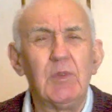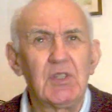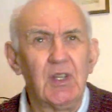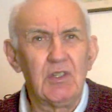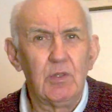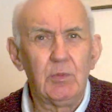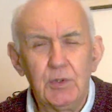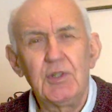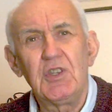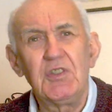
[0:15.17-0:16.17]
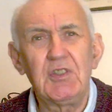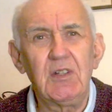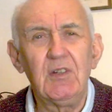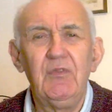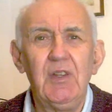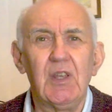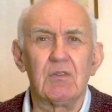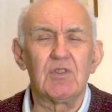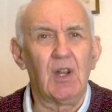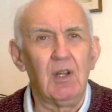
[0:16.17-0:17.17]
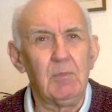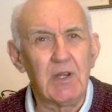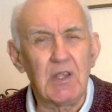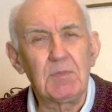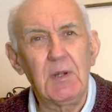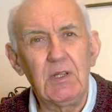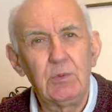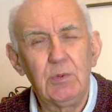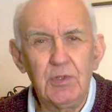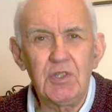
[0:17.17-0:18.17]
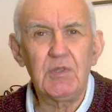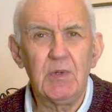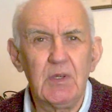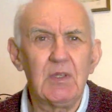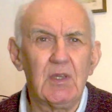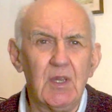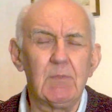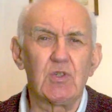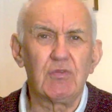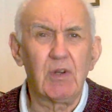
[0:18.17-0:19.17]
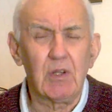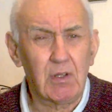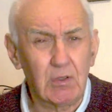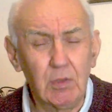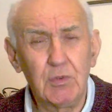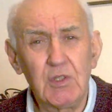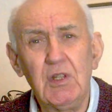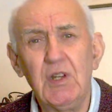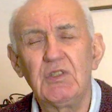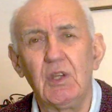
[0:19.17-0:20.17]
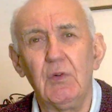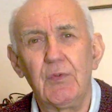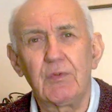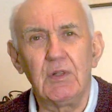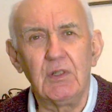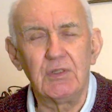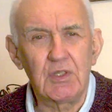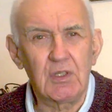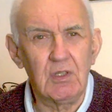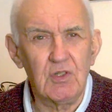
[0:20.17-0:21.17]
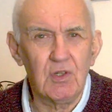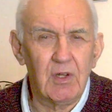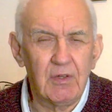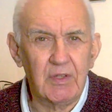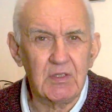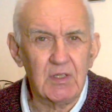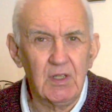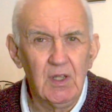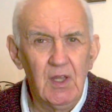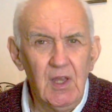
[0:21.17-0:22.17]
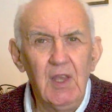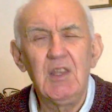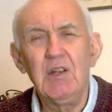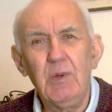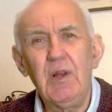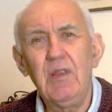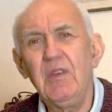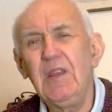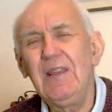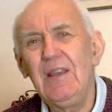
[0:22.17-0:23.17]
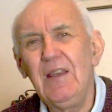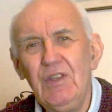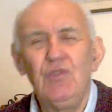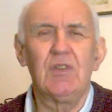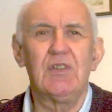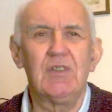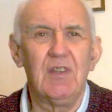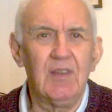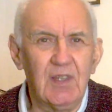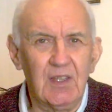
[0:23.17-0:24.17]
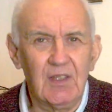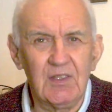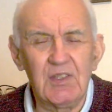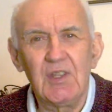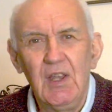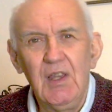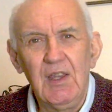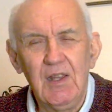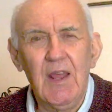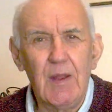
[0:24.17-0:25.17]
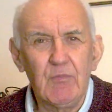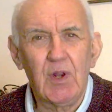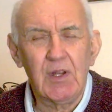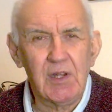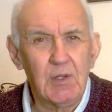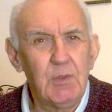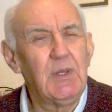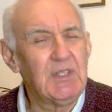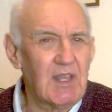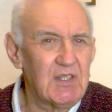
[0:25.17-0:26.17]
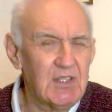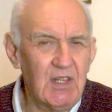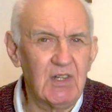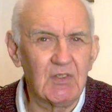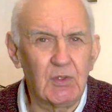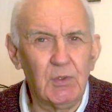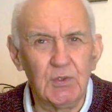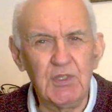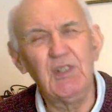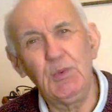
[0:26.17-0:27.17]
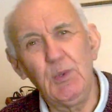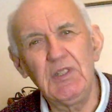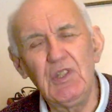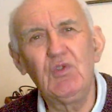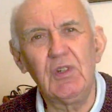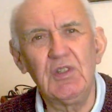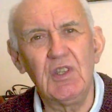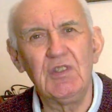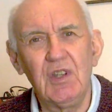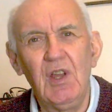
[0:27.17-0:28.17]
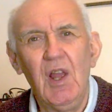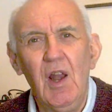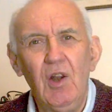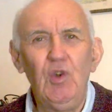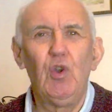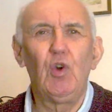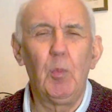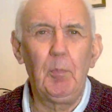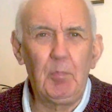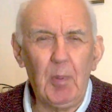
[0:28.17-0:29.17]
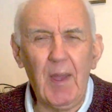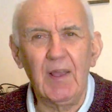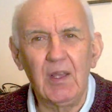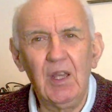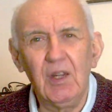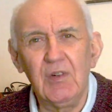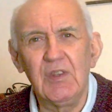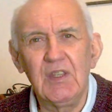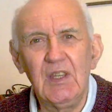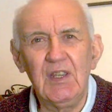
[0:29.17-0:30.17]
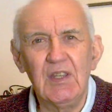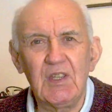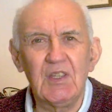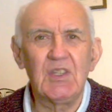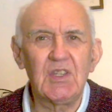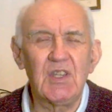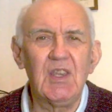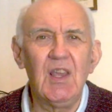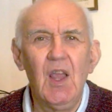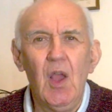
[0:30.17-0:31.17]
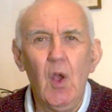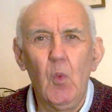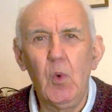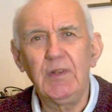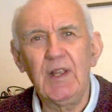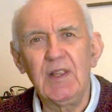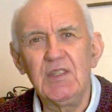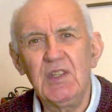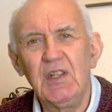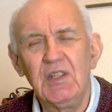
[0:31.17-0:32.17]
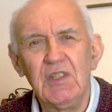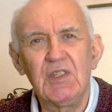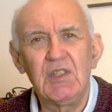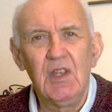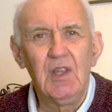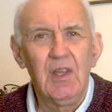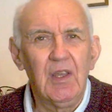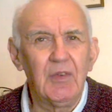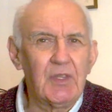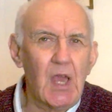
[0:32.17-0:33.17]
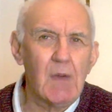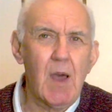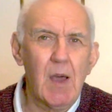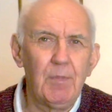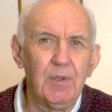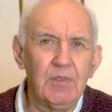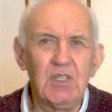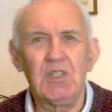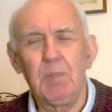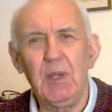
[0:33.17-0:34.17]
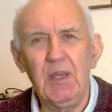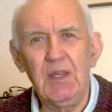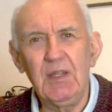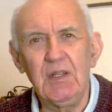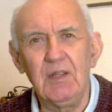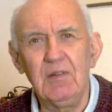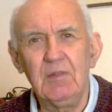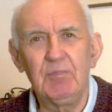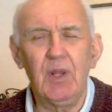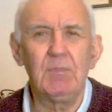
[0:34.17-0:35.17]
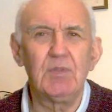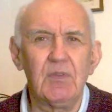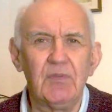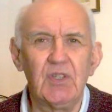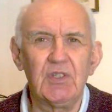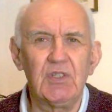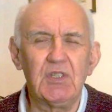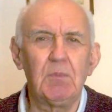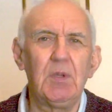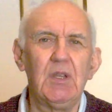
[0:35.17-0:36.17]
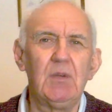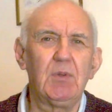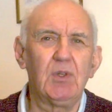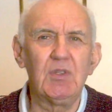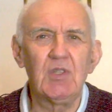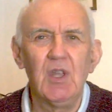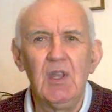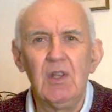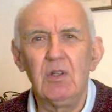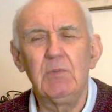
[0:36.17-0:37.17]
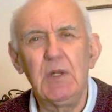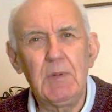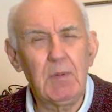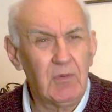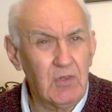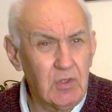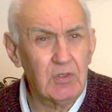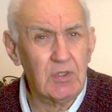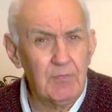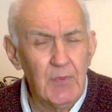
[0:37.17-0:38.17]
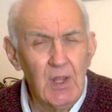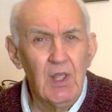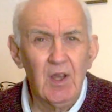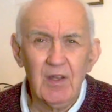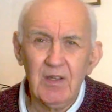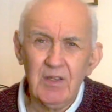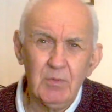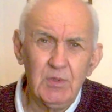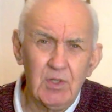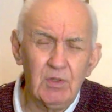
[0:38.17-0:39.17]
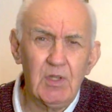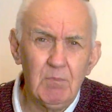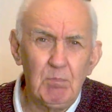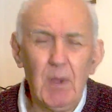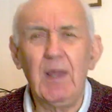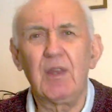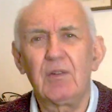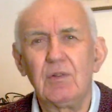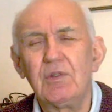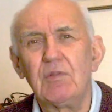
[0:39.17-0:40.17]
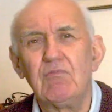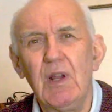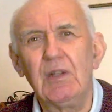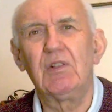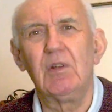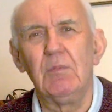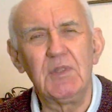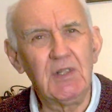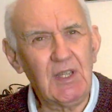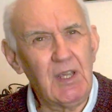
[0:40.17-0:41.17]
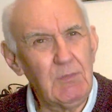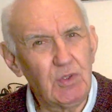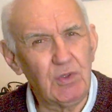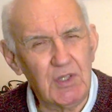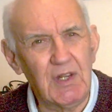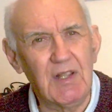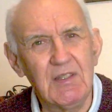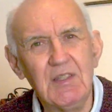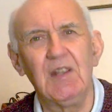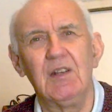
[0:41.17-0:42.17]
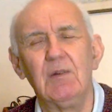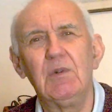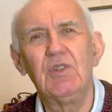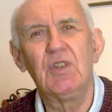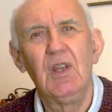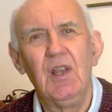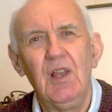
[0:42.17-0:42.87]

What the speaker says: once again to the Waters and Stanton video channel. My name's Peter Waters and my amateur radio call sign is Golf 3 Oscar Juliet Victor. You know, one of the interesting things in ham radio is antennas, of course, and it's always interesting to look back over the years and see what antennas have come up and disappeared and perhaps have just disappeared because not many people have used them. I was looking back through some radcoms and I came across an antenna which